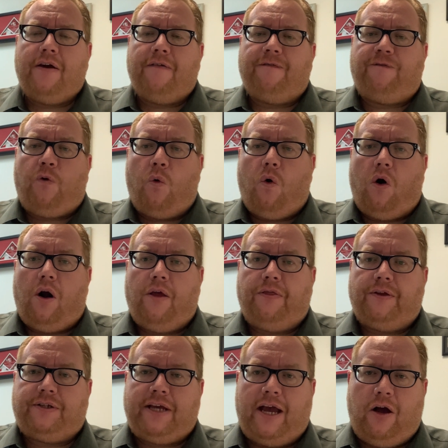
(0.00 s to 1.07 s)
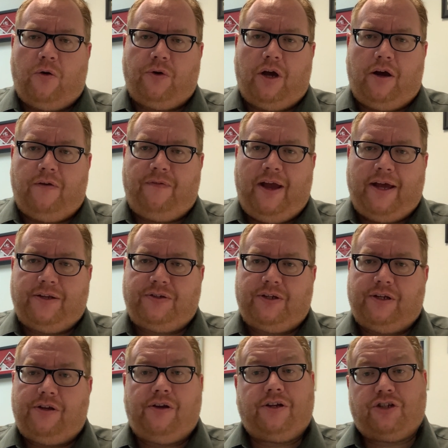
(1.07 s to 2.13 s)
for the town of
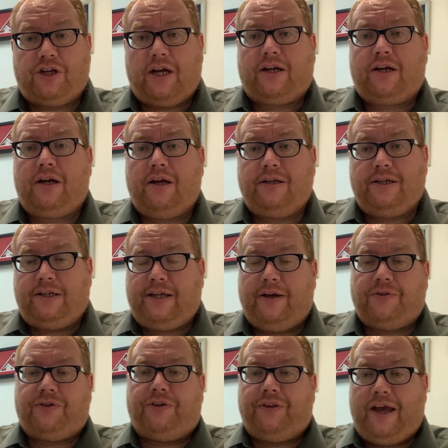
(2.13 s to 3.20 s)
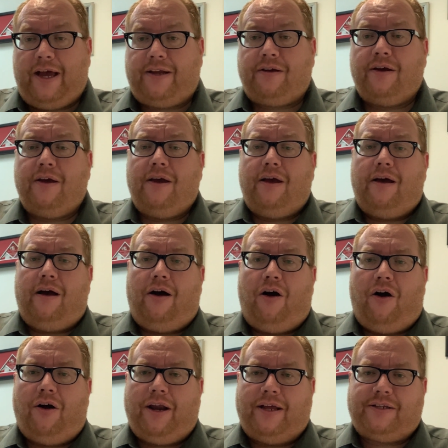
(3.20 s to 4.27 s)
Edson. You can check details on that
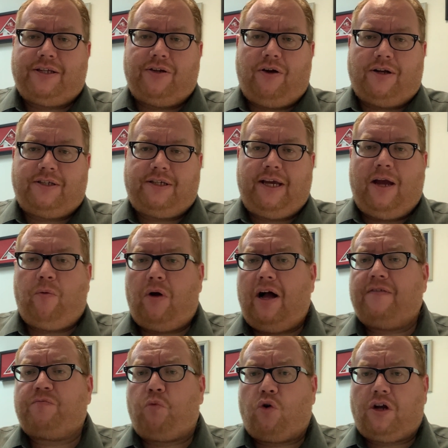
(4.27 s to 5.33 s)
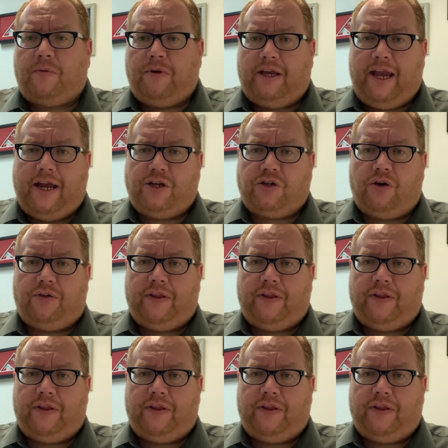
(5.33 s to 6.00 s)
on Edson.ca, and we'll have more communication on